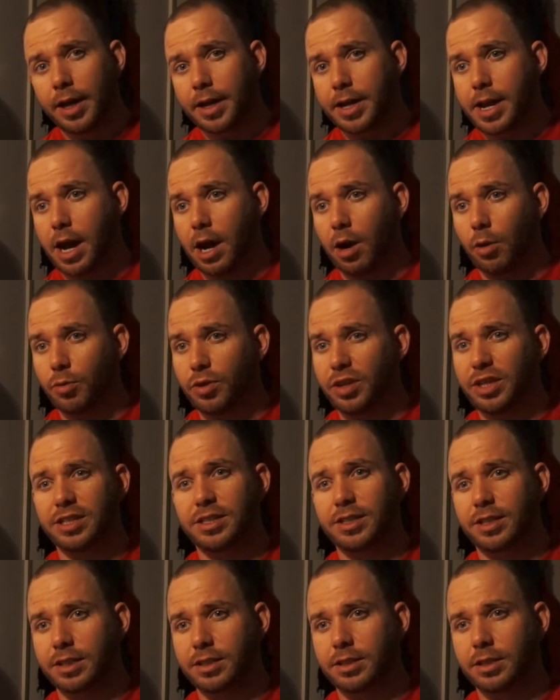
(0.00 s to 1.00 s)
Now,
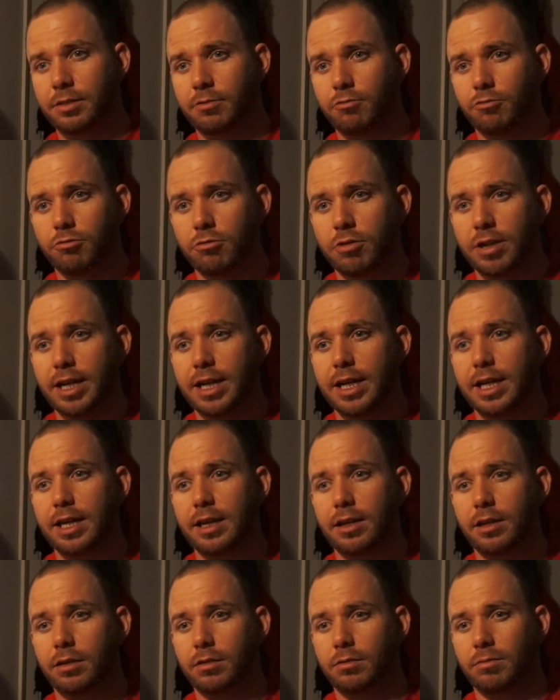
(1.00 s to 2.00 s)
this doesn't
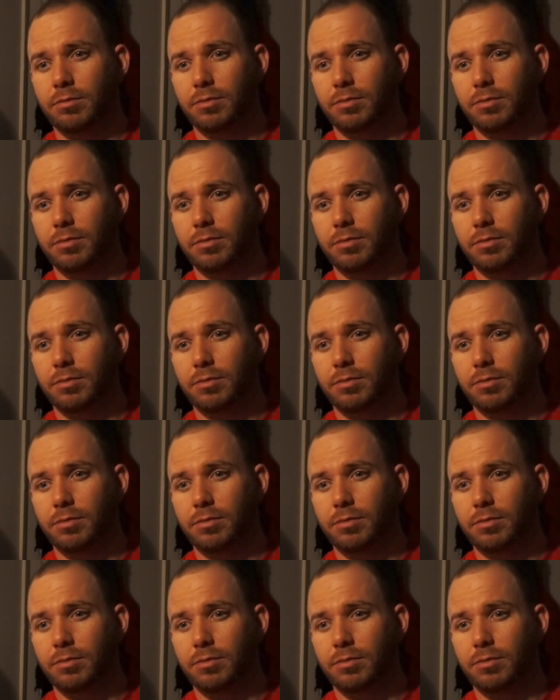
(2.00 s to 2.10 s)
really